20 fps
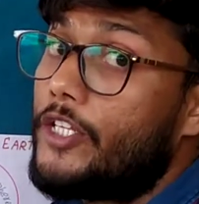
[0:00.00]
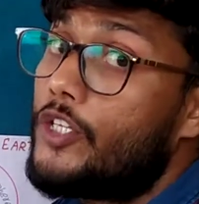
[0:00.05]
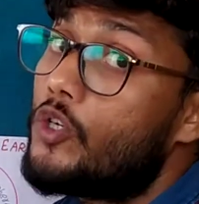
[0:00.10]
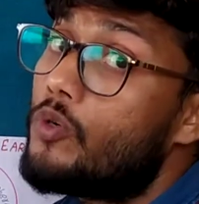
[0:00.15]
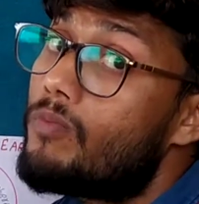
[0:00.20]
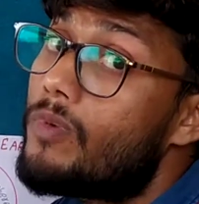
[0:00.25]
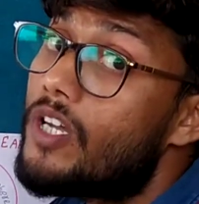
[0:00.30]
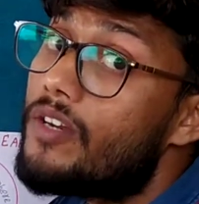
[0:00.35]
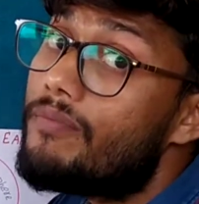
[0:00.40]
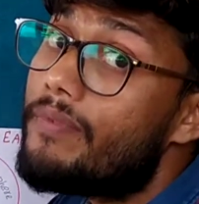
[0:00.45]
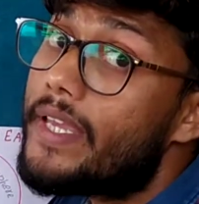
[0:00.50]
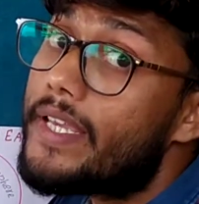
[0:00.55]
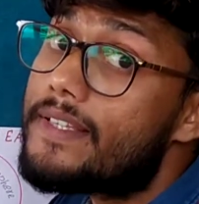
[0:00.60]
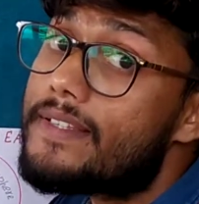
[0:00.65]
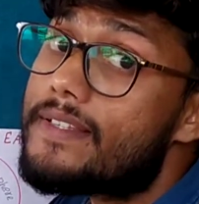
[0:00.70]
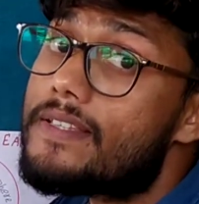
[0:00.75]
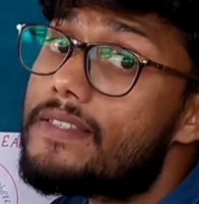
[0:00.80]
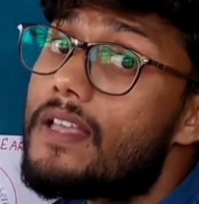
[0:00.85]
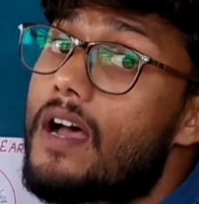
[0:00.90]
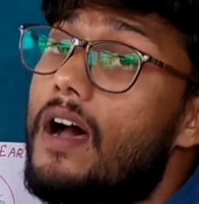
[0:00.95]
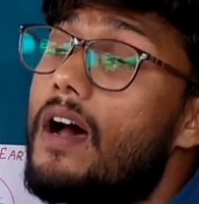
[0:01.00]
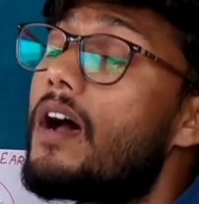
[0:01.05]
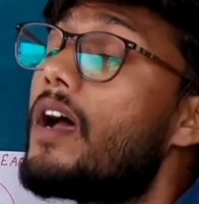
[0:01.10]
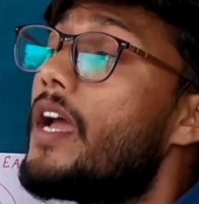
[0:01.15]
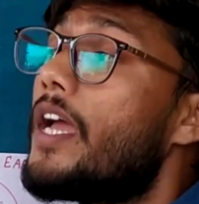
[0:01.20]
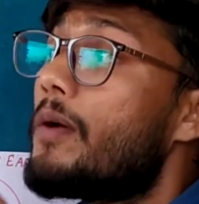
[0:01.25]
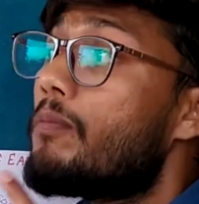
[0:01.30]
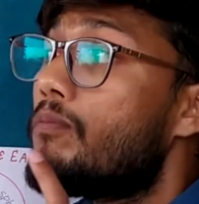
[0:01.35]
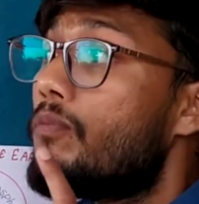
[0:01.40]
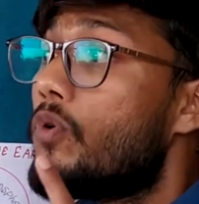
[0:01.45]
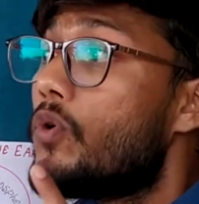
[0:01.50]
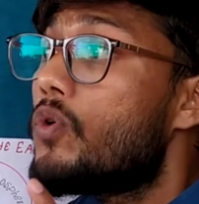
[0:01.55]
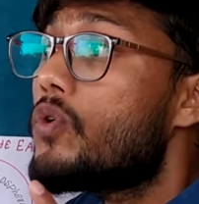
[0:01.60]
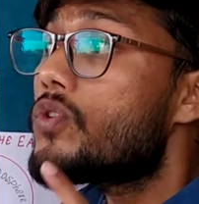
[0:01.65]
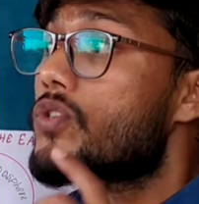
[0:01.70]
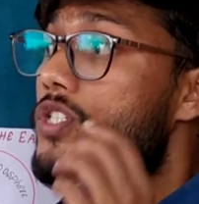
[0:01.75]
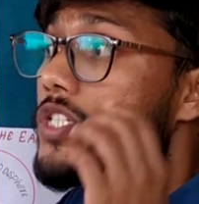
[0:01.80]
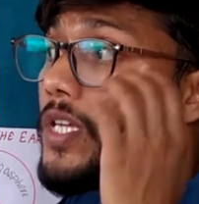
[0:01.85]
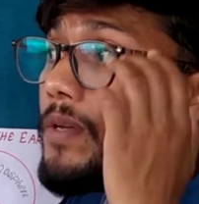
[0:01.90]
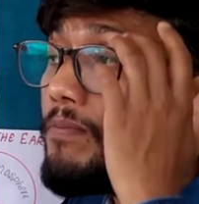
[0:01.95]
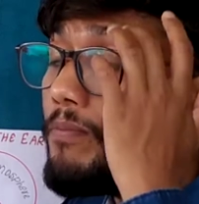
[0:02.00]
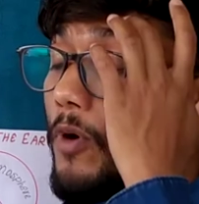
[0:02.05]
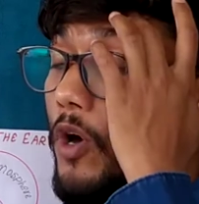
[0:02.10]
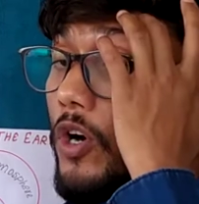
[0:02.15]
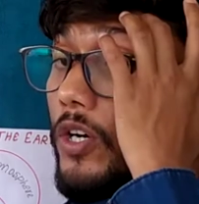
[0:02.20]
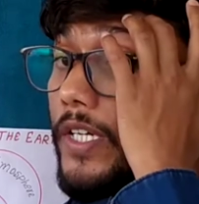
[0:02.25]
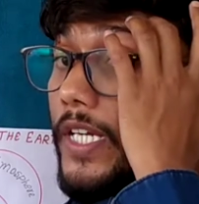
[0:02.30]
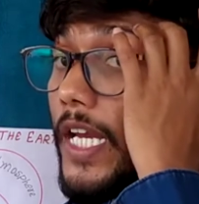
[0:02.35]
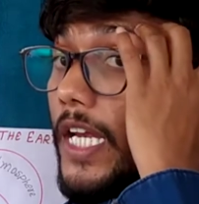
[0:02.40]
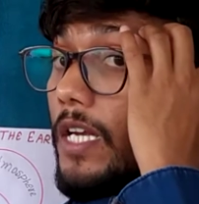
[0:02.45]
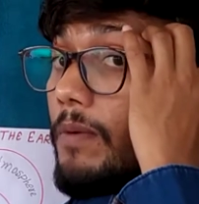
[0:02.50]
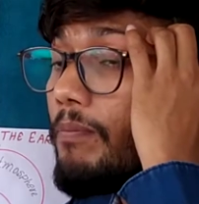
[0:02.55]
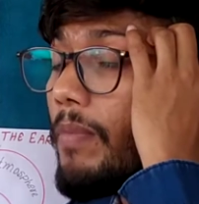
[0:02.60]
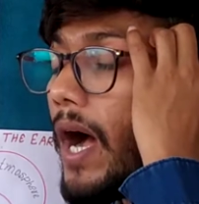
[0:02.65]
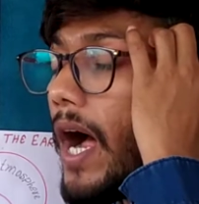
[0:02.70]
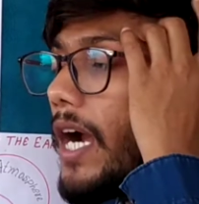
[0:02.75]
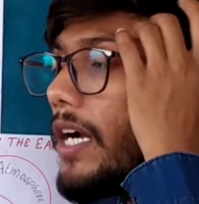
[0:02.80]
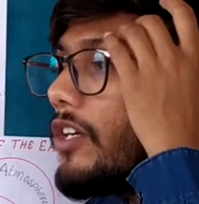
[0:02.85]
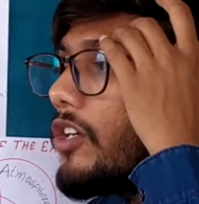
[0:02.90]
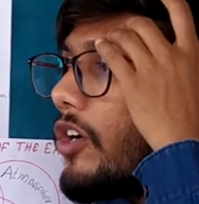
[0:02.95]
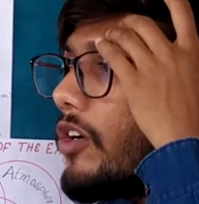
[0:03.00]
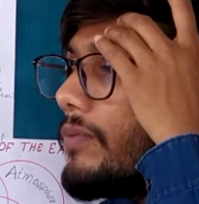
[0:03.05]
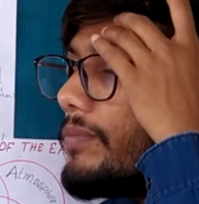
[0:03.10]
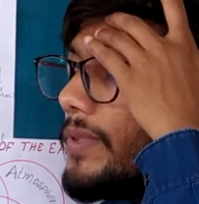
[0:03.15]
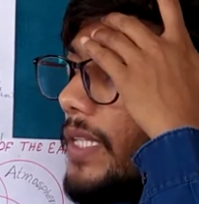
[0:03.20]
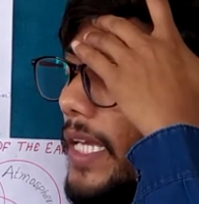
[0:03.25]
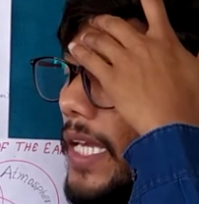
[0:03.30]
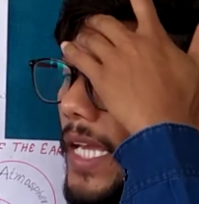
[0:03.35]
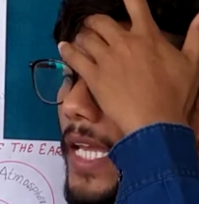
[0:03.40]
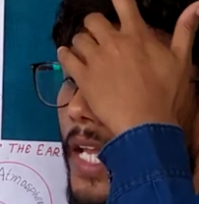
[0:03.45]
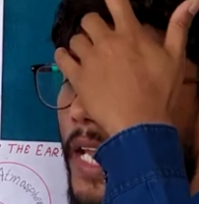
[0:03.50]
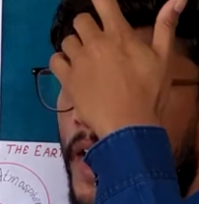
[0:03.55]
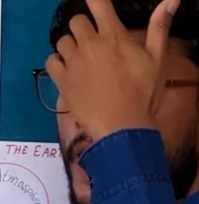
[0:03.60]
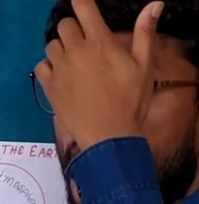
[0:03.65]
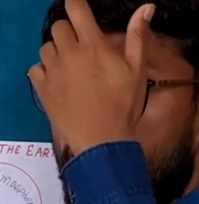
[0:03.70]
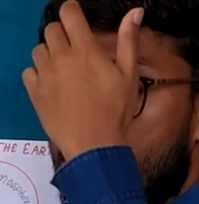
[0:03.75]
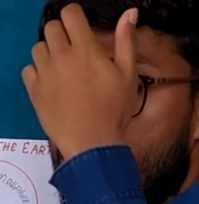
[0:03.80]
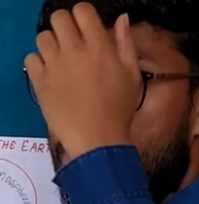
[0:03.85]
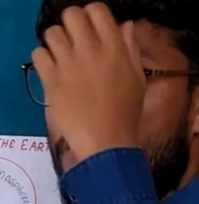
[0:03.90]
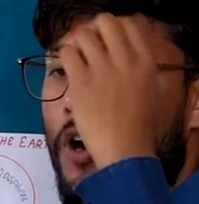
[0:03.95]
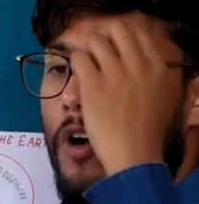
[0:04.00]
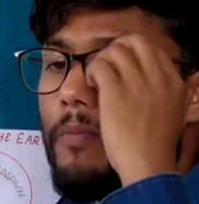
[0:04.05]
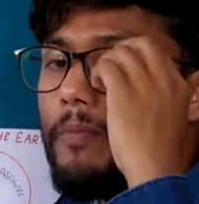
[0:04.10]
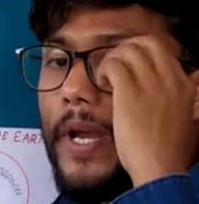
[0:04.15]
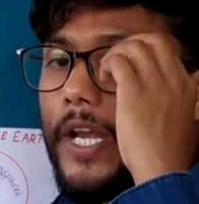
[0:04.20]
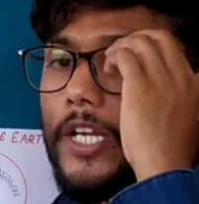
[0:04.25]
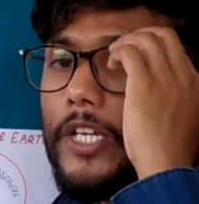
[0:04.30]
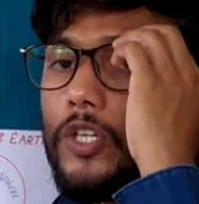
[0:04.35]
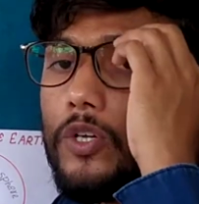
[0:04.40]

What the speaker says: Human beings is the most important part of the environment.